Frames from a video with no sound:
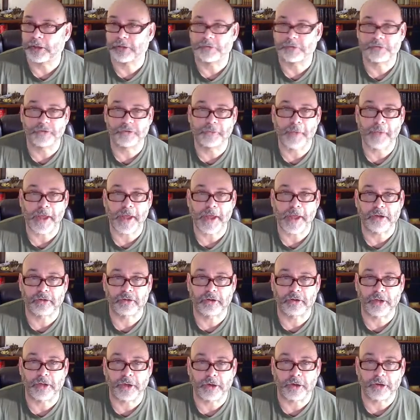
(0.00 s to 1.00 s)

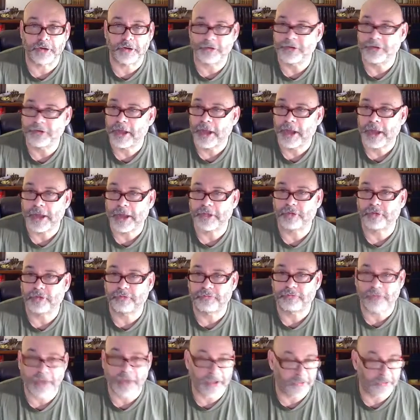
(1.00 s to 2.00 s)
grammatical errors. I don't
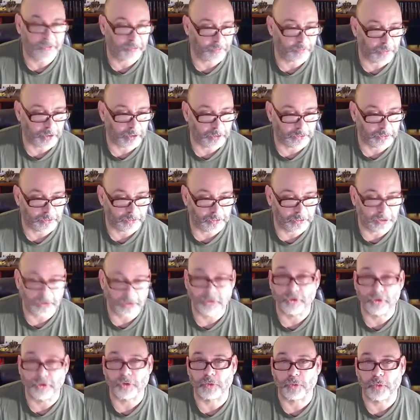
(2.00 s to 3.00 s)
flag them all in
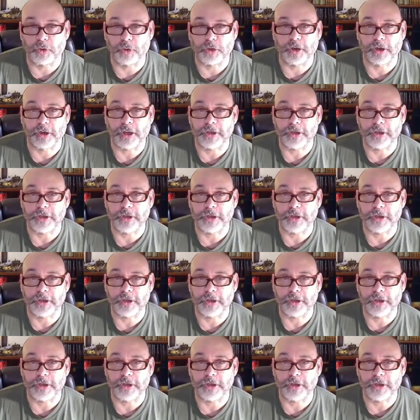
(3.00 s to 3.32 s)
your work.